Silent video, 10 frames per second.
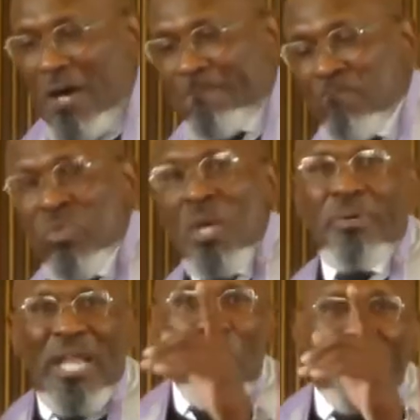Um,
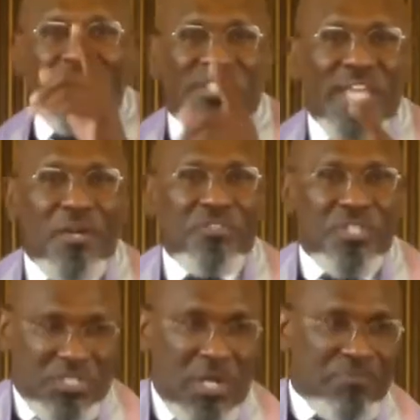but I want to tell
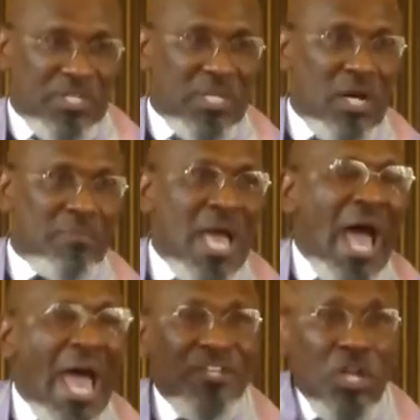you something. Um,
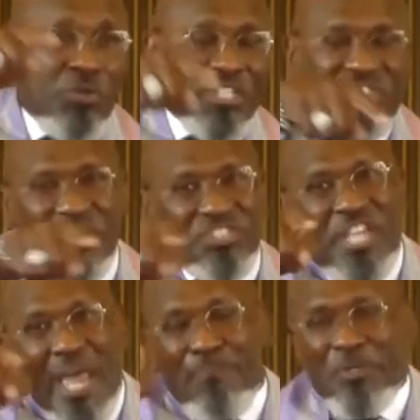I noticed in
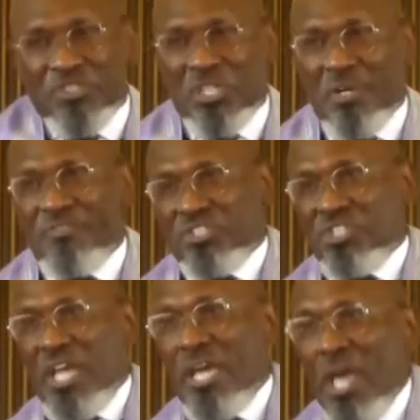chapel service
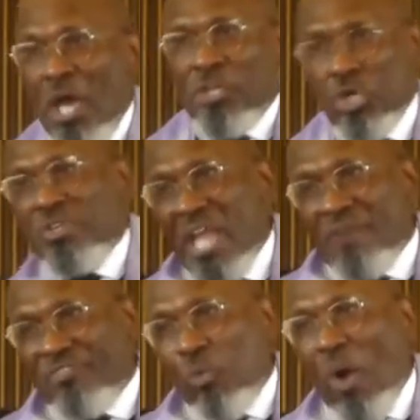today, you
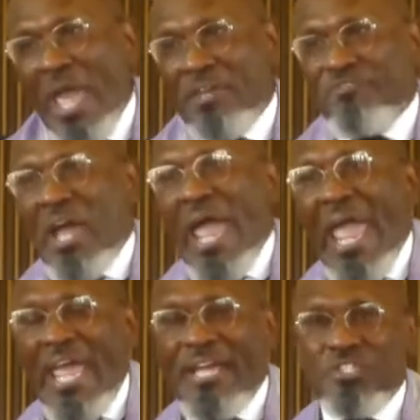never waved your
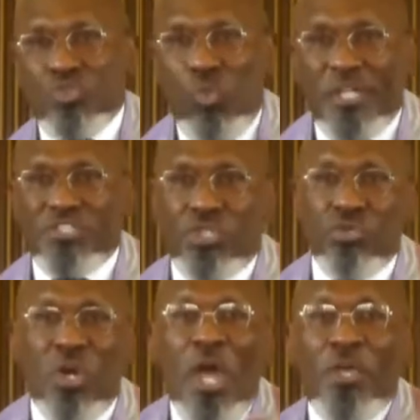hands once.
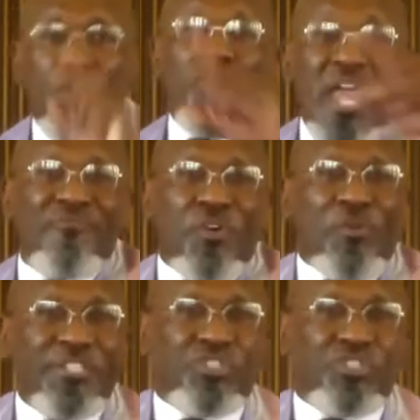You, you never